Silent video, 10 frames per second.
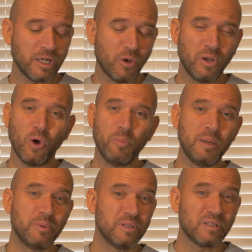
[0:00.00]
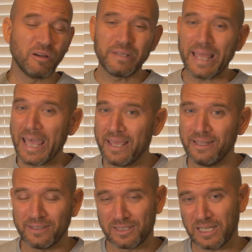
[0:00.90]
I know a lot of people that don't care
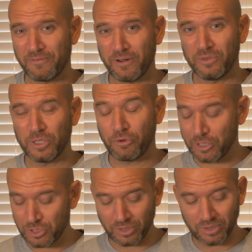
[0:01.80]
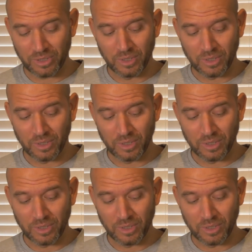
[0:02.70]
that it doesn't have air integration.